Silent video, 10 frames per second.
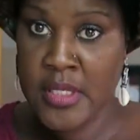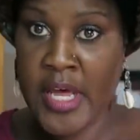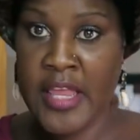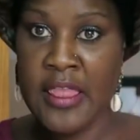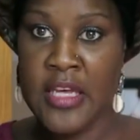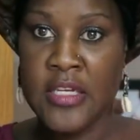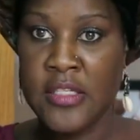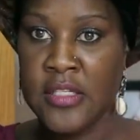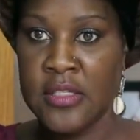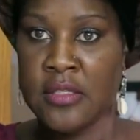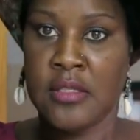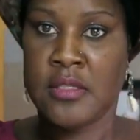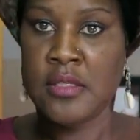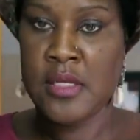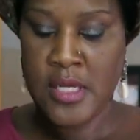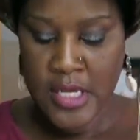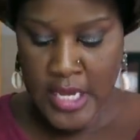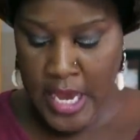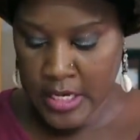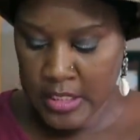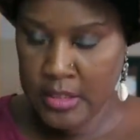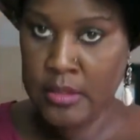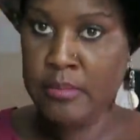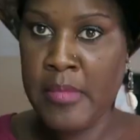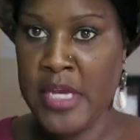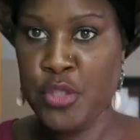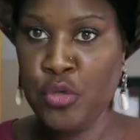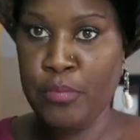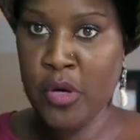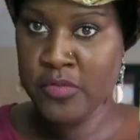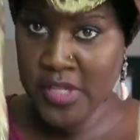like this and kind of make sure both